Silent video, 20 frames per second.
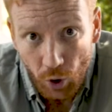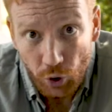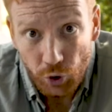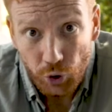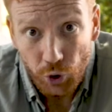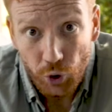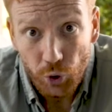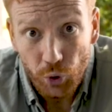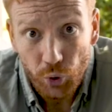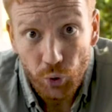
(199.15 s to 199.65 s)

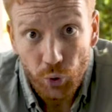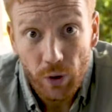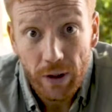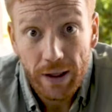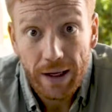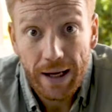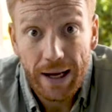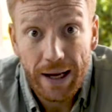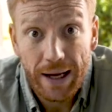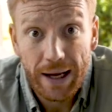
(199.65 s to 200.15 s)
you,
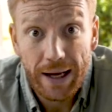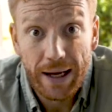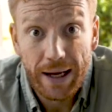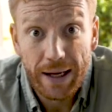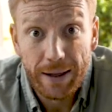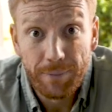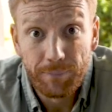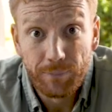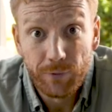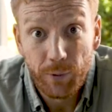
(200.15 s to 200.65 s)

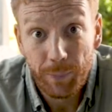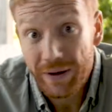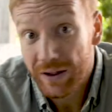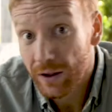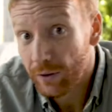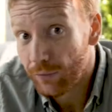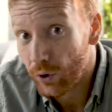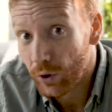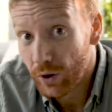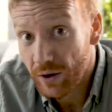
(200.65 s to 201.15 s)
um,
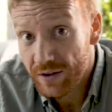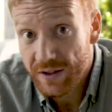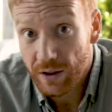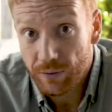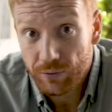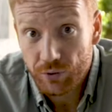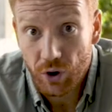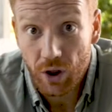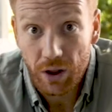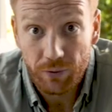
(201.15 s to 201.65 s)
depending if you're doing a
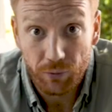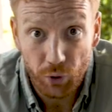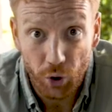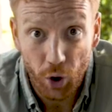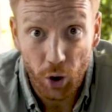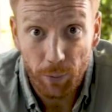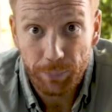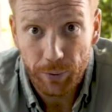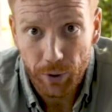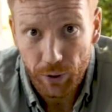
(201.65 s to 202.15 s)
self drive or
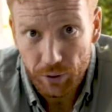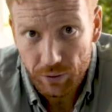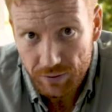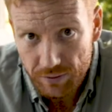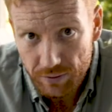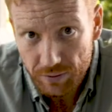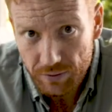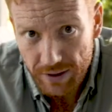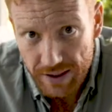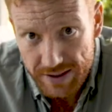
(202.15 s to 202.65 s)
not, but
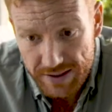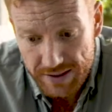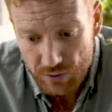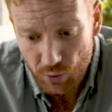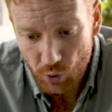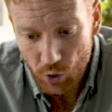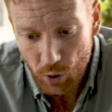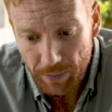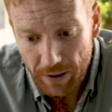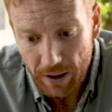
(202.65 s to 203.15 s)
let's
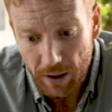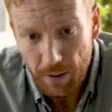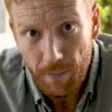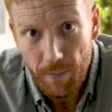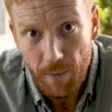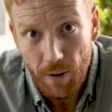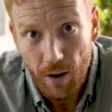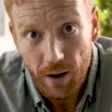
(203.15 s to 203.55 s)
talk about a,